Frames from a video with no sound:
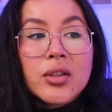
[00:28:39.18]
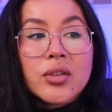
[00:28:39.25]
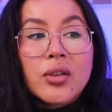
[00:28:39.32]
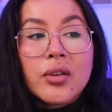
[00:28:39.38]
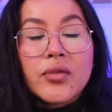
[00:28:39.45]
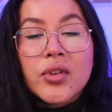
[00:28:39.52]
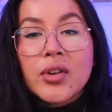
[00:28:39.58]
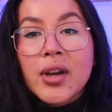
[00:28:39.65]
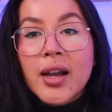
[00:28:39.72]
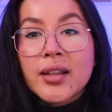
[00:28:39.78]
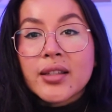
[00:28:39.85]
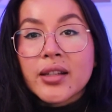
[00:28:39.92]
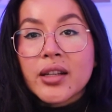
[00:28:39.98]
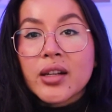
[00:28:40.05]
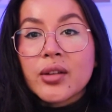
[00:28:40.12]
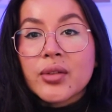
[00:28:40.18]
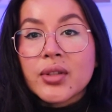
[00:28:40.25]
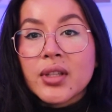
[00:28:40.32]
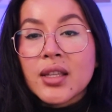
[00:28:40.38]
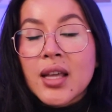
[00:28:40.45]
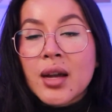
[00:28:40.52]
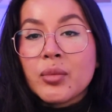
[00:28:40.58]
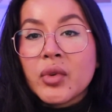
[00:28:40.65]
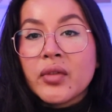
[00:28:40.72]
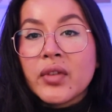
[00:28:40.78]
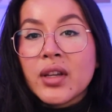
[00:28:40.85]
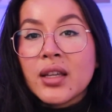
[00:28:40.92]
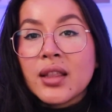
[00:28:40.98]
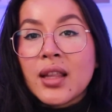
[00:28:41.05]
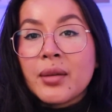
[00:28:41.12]
So if you guys are going to go see that
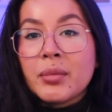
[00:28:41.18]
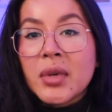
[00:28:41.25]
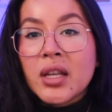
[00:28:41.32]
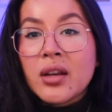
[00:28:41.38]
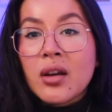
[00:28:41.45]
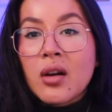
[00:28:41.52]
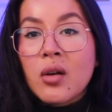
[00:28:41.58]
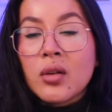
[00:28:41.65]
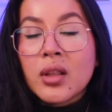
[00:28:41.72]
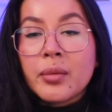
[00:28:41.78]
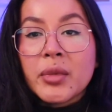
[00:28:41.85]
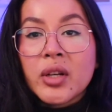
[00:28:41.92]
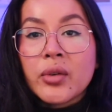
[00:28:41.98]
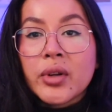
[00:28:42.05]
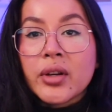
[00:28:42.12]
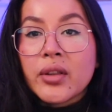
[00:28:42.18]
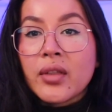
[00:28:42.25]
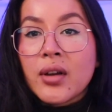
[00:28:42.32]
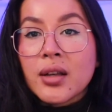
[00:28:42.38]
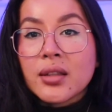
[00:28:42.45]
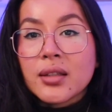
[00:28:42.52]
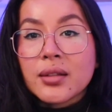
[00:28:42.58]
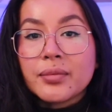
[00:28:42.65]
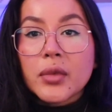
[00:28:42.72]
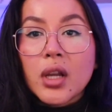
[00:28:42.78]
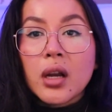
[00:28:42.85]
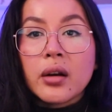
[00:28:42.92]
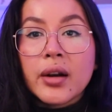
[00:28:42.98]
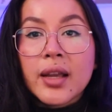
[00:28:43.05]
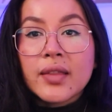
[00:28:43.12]
movie, let me know your thoughts.
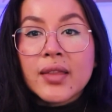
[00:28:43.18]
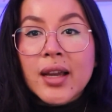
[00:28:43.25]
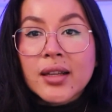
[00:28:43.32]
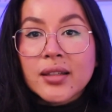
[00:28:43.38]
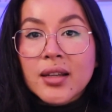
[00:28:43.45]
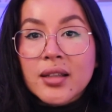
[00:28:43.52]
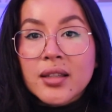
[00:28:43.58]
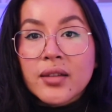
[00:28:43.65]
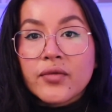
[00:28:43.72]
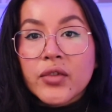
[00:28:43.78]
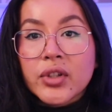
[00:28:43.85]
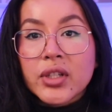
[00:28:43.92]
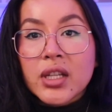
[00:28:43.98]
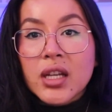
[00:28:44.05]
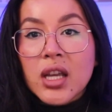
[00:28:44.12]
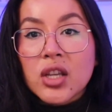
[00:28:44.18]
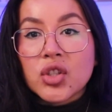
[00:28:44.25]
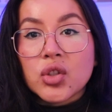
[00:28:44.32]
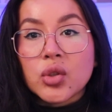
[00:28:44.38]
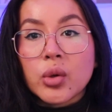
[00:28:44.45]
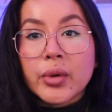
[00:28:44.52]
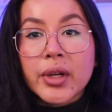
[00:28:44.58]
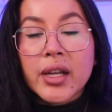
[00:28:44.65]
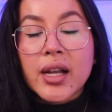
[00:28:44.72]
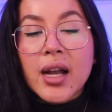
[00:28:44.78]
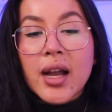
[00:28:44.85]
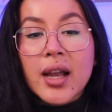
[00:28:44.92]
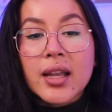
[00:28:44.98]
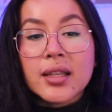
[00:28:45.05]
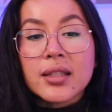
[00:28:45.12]
All right, that does it for today's story,
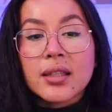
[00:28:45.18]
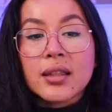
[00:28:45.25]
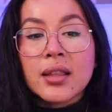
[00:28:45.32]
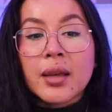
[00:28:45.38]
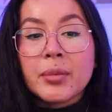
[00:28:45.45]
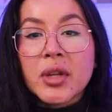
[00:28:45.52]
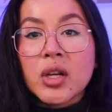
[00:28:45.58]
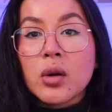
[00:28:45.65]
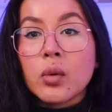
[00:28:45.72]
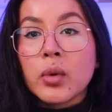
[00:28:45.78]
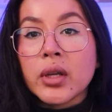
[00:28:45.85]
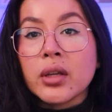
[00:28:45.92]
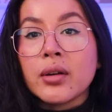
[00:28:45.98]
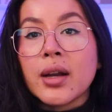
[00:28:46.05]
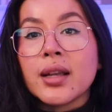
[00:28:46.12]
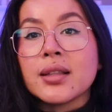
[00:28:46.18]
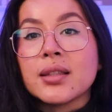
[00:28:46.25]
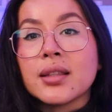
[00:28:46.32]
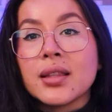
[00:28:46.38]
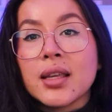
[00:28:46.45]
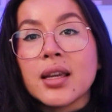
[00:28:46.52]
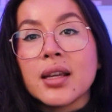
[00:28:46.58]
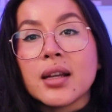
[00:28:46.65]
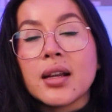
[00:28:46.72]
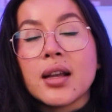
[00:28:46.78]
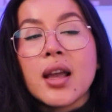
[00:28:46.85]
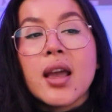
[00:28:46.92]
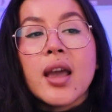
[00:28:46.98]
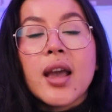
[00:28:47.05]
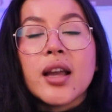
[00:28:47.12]
guys. Let me know what you guys think.
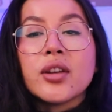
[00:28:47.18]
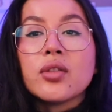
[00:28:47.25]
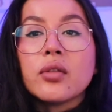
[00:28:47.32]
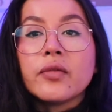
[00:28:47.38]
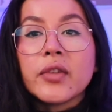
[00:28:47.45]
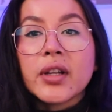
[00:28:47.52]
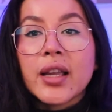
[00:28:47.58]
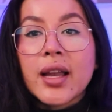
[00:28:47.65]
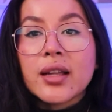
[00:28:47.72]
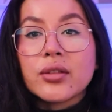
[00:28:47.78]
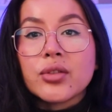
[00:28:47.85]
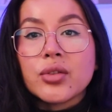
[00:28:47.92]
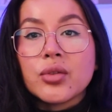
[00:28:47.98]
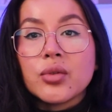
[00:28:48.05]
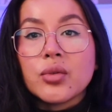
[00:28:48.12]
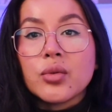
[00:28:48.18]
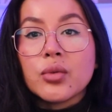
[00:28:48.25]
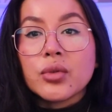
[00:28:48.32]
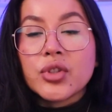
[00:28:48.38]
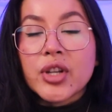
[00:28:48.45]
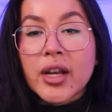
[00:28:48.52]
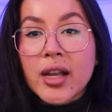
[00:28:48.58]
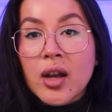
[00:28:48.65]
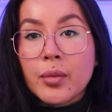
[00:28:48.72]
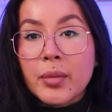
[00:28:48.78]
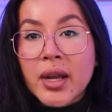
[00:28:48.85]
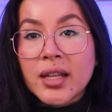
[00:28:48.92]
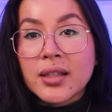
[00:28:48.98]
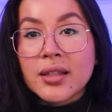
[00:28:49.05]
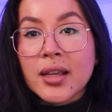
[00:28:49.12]
And don't forget to check out
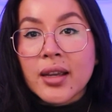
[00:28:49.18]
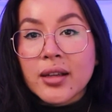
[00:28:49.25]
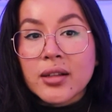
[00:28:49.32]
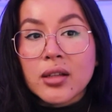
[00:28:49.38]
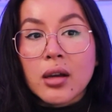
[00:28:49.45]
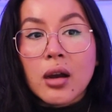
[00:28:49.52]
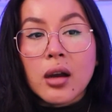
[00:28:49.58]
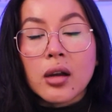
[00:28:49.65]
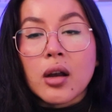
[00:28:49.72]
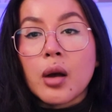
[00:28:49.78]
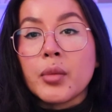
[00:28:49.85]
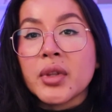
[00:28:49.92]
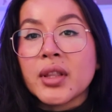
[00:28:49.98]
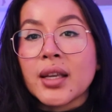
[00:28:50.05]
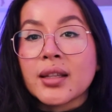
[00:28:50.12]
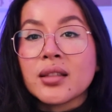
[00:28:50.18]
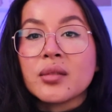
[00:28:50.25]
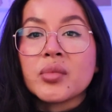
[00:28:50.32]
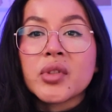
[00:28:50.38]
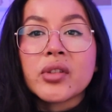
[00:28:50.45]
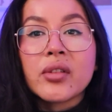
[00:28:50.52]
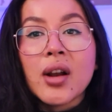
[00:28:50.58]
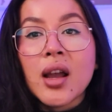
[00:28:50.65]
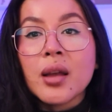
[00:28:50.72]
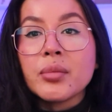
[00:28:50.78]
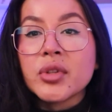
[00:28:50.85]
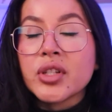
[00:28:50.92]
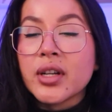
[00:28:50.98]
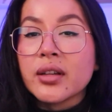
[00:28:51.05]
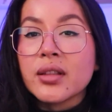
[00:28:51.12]
my TikTok, comment, like,
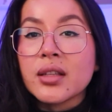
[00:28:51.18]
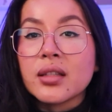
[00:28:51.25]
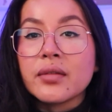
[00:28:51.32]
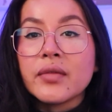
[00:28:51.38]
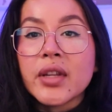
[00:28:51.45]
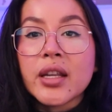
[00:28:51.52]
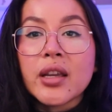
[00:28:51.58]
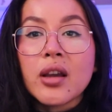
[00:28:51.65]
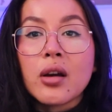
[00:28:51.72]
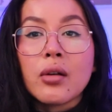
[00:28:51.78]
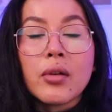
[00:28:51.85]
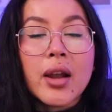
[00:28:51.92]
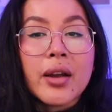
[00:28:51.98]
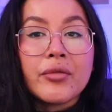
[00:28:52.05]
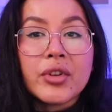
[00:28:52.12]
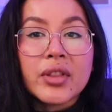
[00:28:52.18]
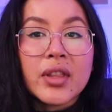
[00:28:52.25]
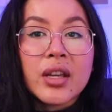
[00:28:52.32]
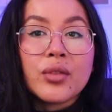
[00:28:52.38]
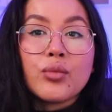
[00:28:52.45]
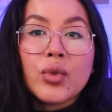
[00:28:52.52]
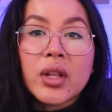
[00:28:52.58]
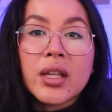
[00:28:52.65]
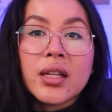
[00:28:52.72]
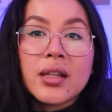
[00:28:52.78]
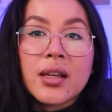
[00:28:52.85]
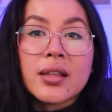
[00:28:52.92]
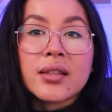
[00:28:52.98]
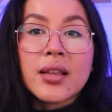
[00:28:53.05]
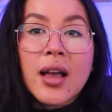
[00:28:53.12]
subscribe, share this video. Everything really
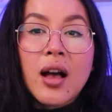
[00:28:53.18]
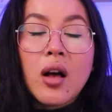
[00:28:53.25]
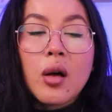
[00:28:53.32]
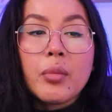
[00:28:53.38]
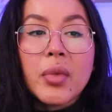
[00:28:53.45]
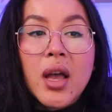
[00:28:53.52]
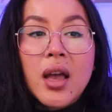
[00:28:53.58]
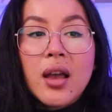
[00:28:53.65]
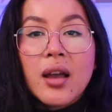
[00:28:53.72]
does help.